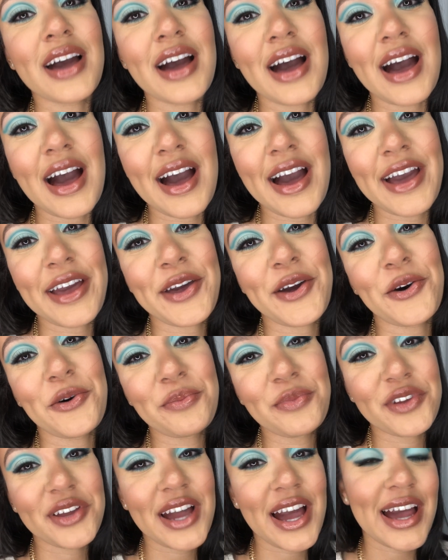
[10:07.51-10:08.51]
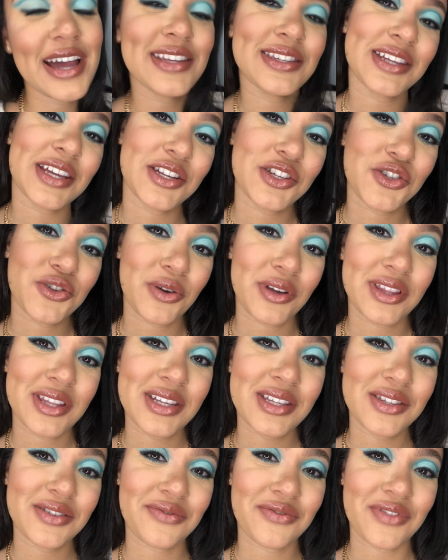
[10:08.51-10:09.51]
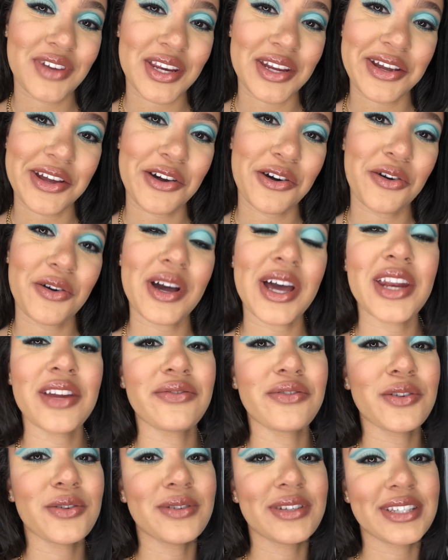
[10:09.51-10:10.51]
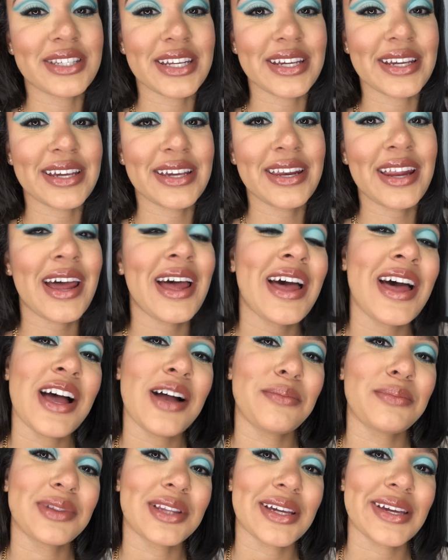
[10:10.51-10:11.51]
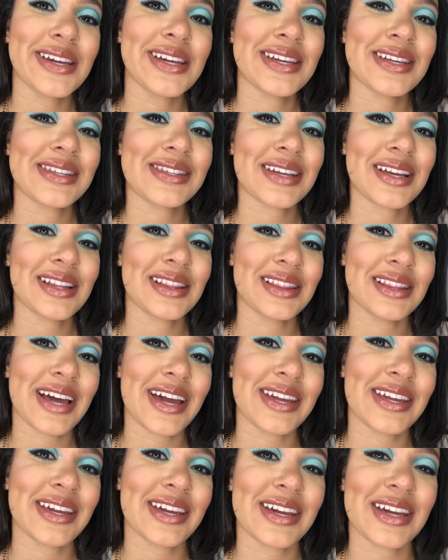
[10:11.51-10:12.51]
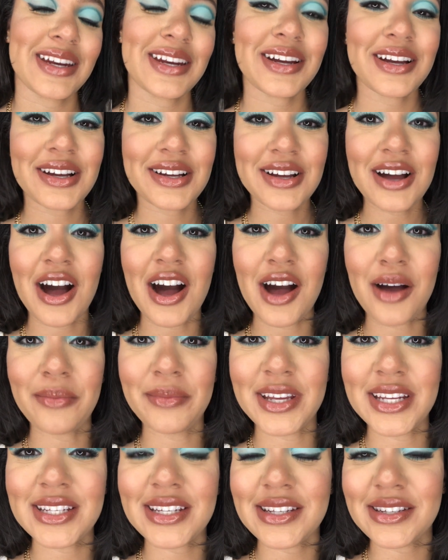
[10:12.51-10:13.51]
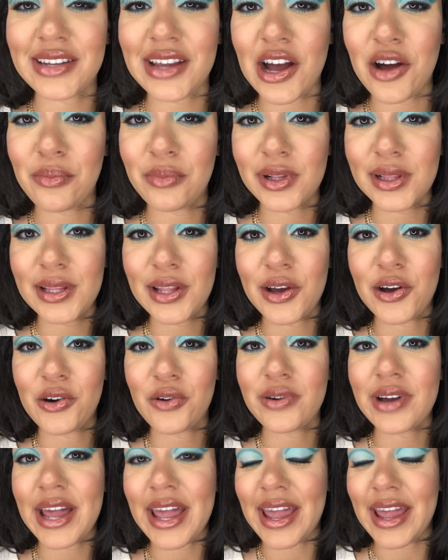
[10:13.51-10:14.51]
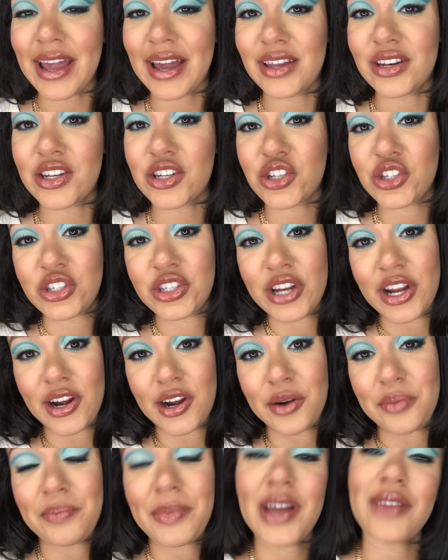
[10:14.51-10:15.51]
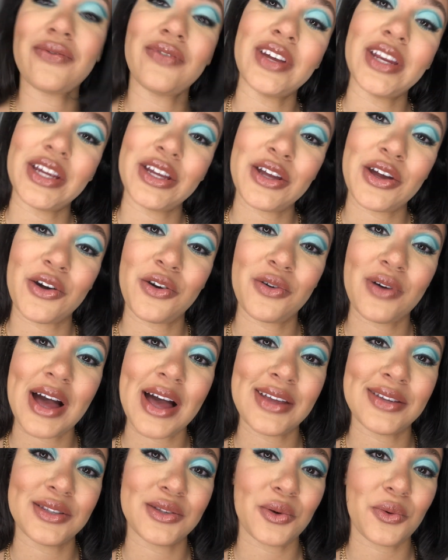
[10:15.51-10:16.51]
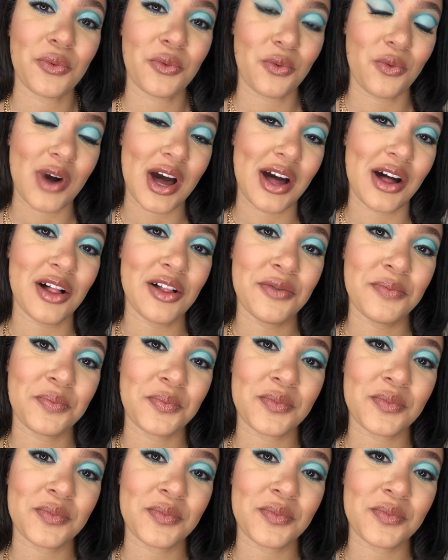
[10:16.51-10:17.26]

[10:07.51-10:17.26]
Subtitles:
I hope you guys enjoyed this video, and if you did, please like it, comment down below, and share my video as well.